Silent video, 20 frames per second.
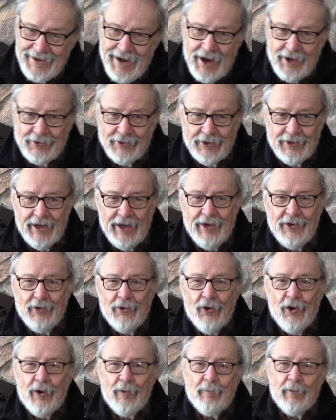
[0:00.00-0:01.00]
Dr. Ken
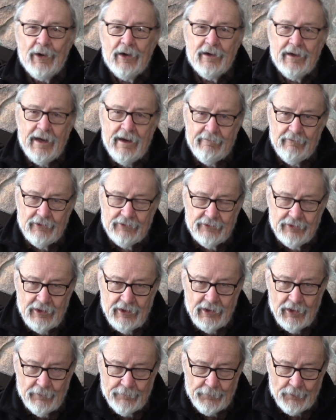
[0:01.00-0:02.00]
Nordberg. Haven't
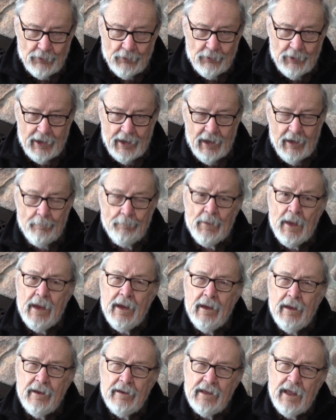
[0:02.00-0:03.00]
seen you for a while.
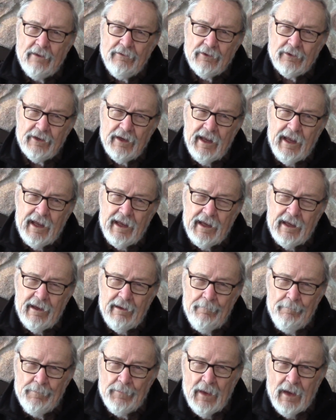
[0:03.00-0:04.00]
The other
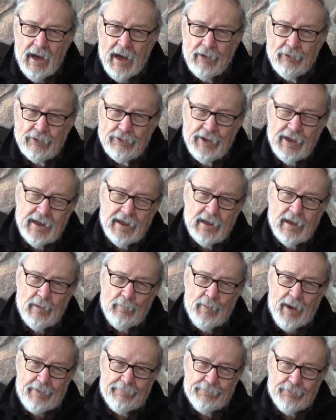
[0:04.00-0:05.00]
day, I was digging in
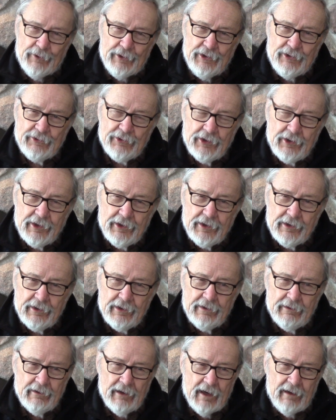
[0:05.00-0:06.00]
my freezer
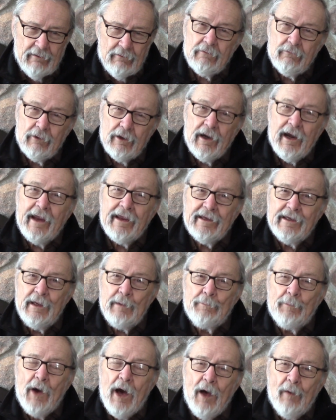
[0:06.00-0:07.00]
and uh, where I
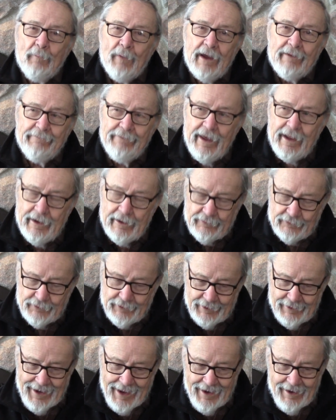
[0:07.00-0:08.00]
keep all my
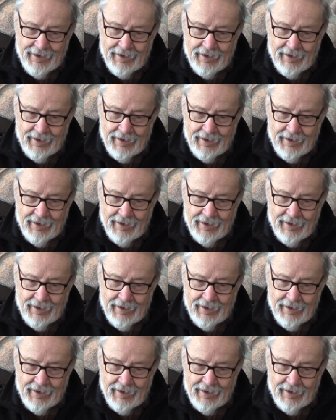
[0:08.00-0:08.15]
venison,